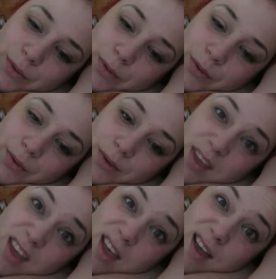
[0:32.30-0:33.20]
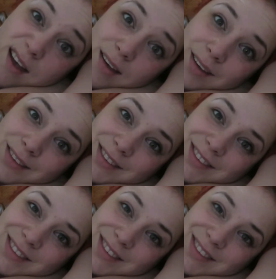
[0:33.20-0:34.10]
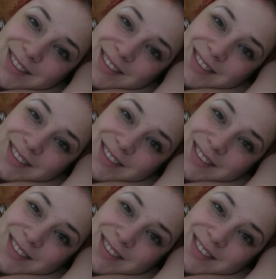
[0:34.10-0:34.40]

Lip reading: (no one is talking)